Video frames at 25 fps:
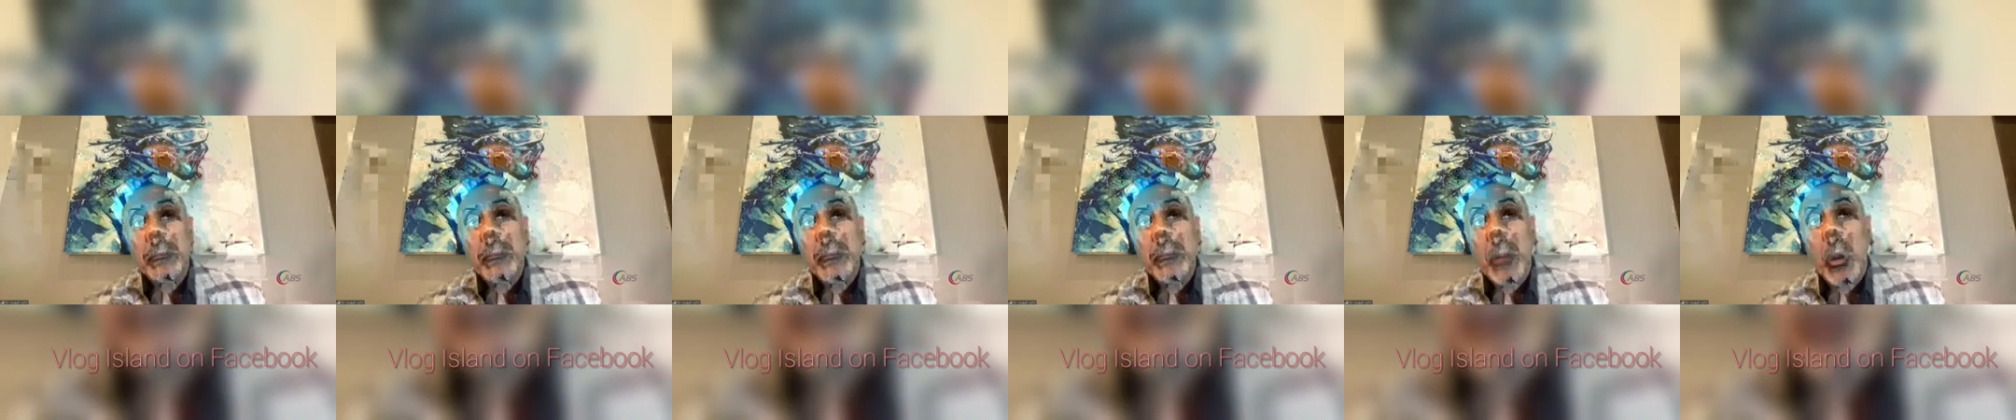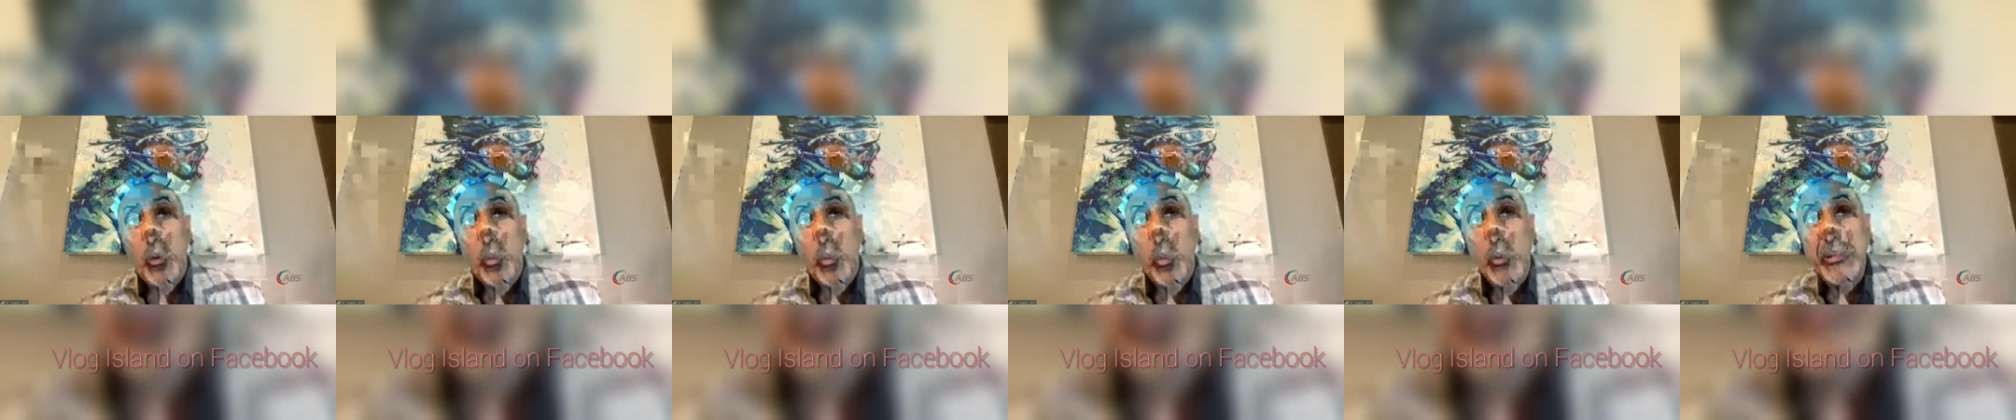
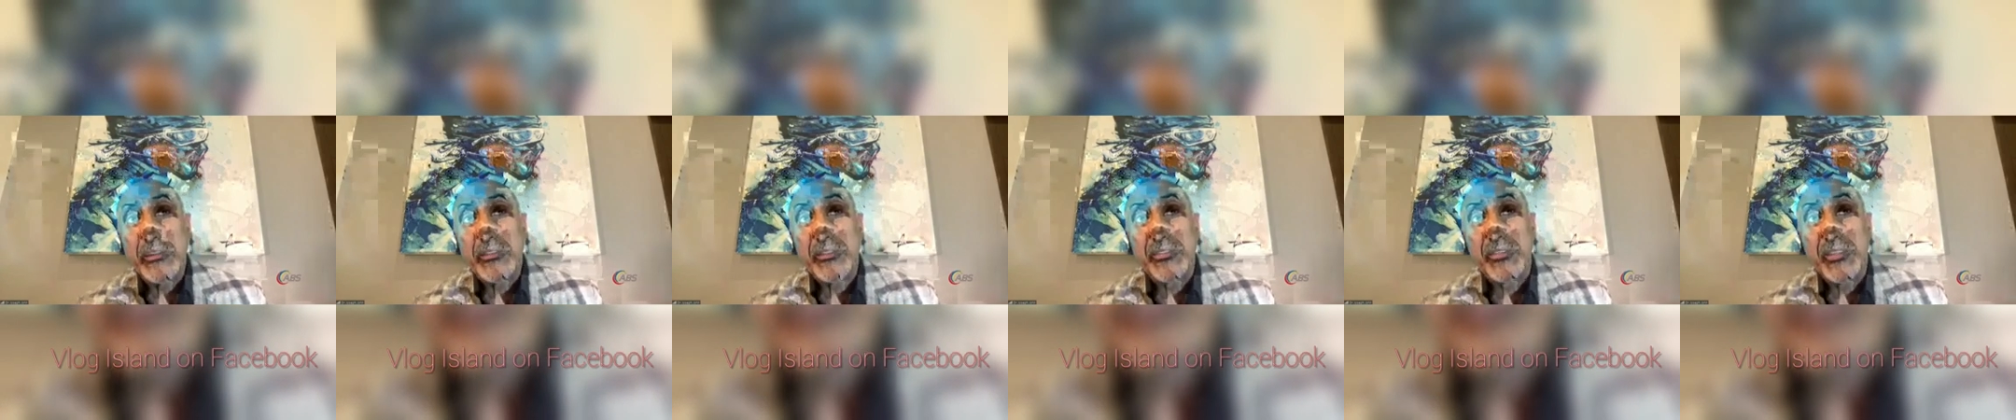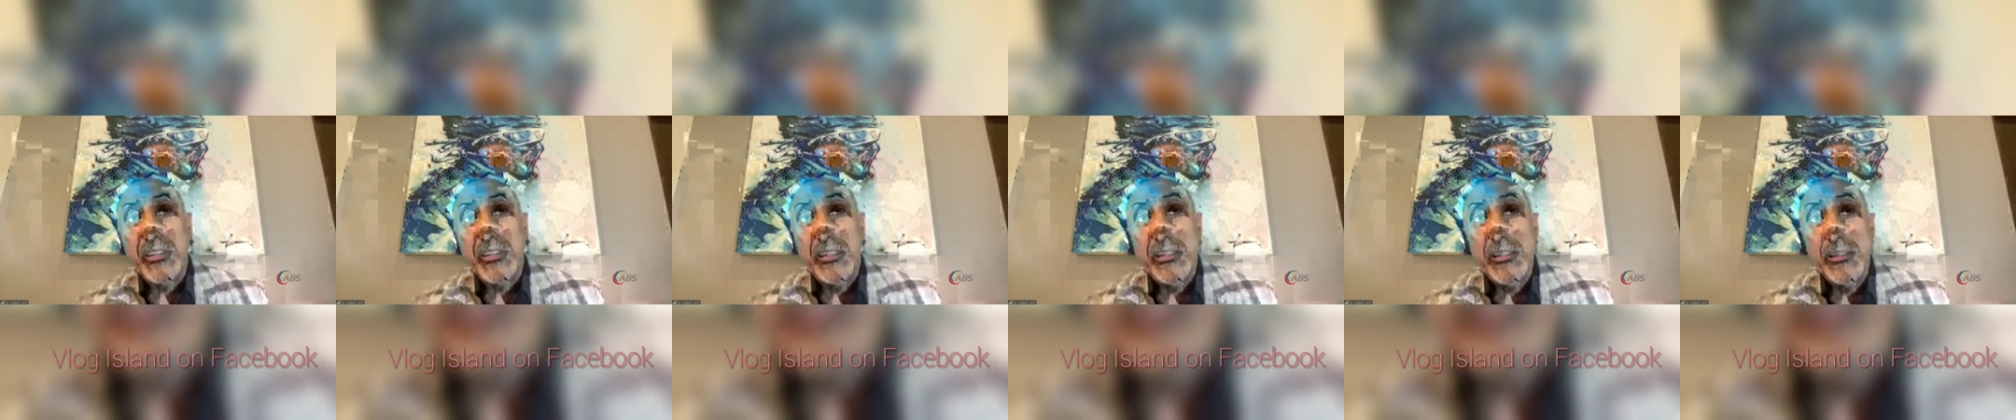we
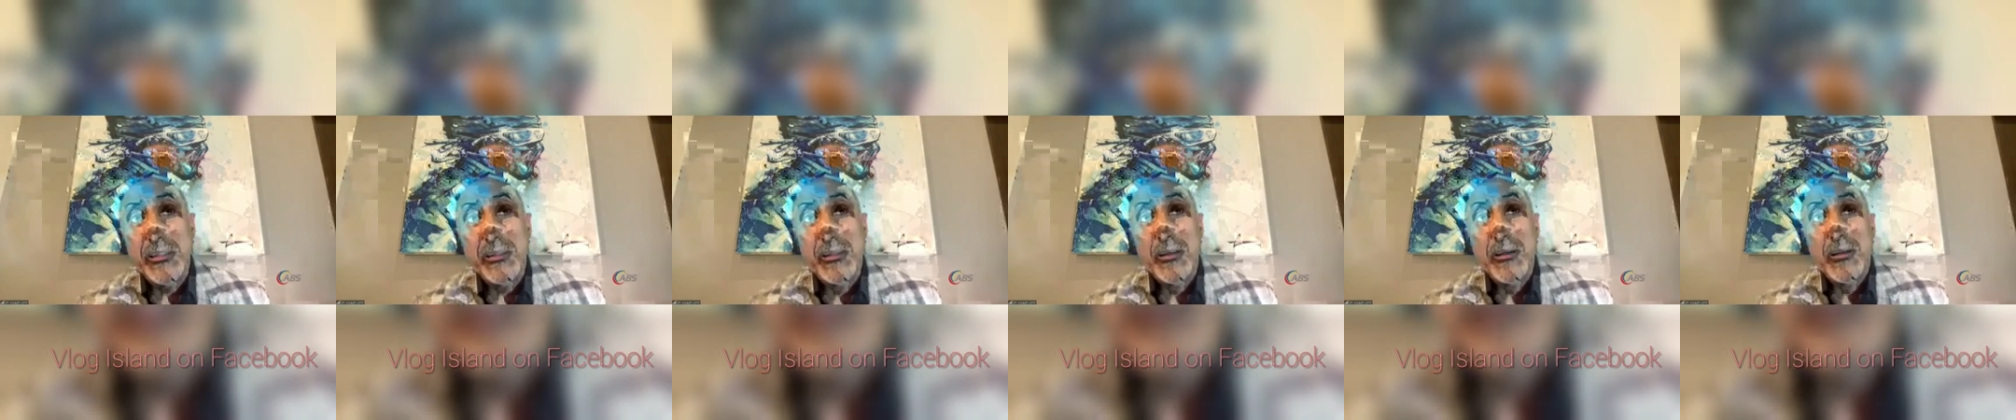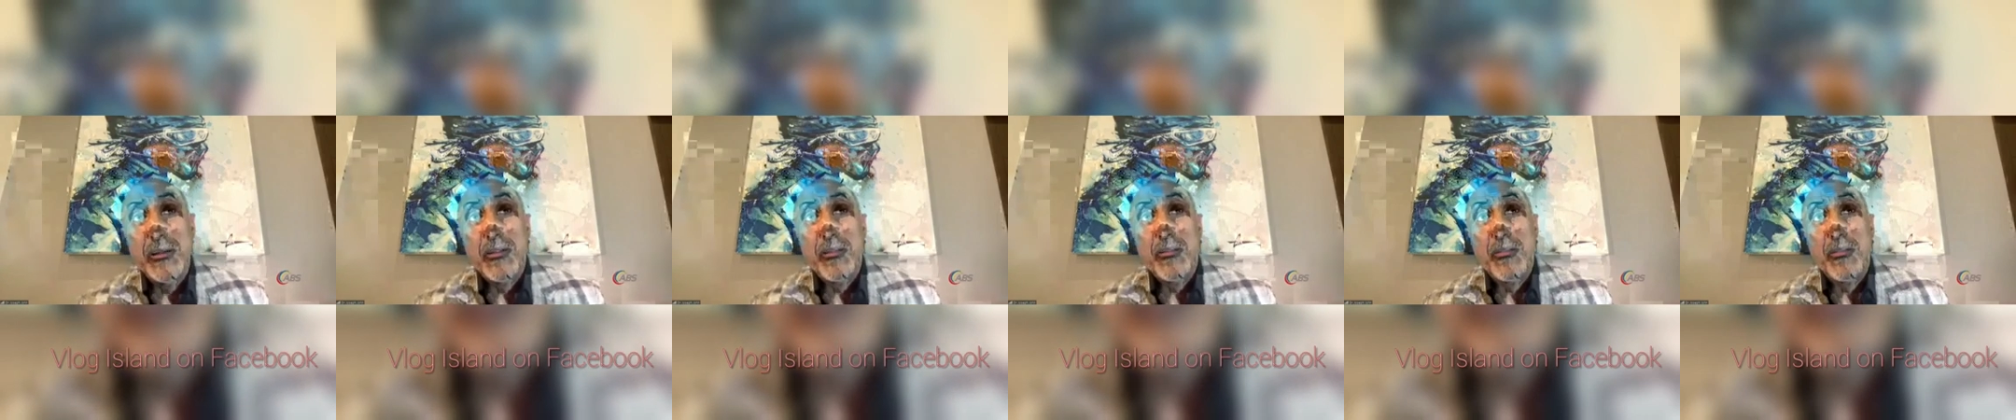see
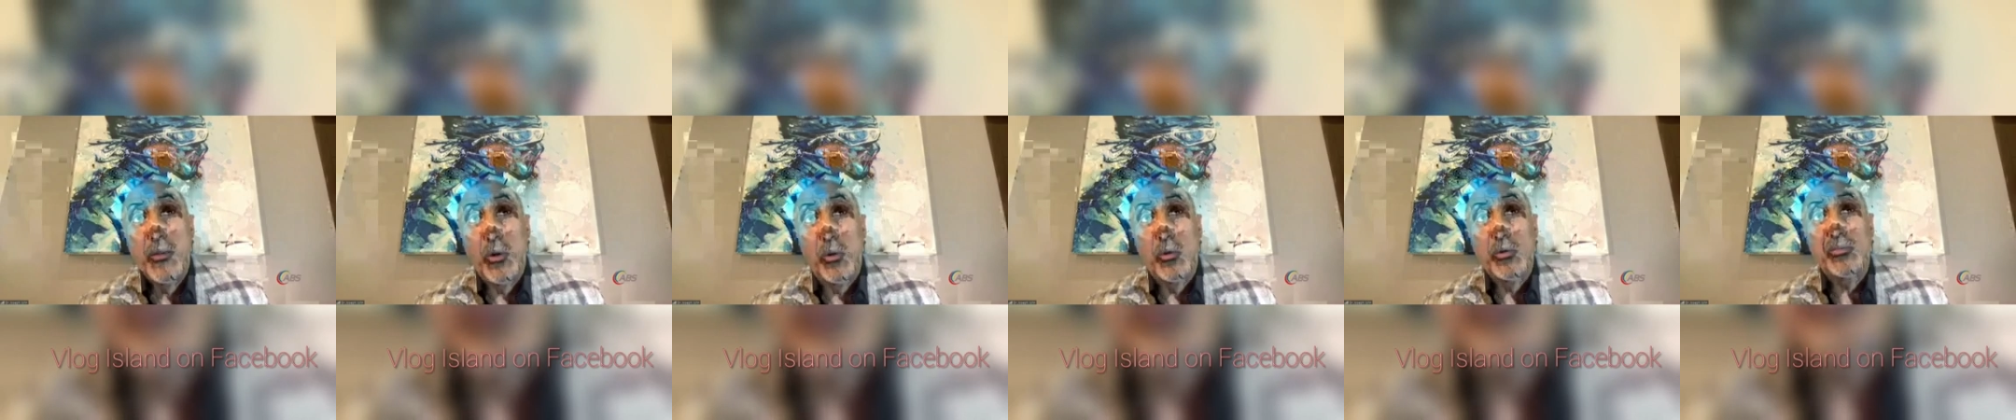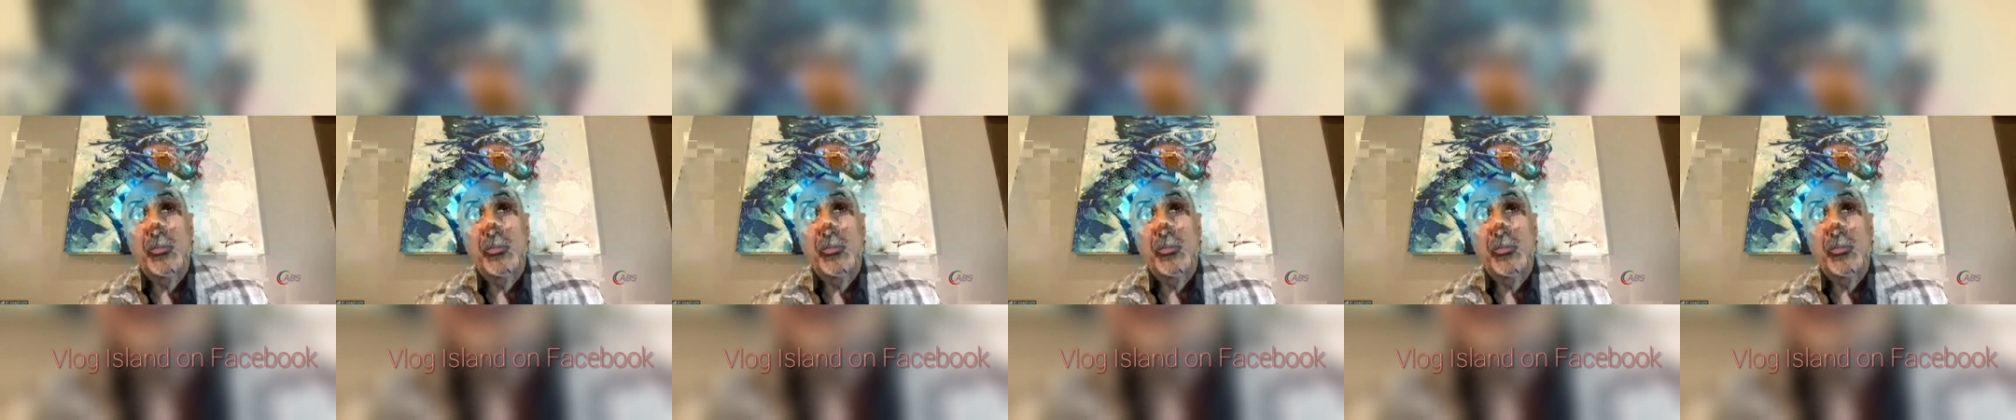those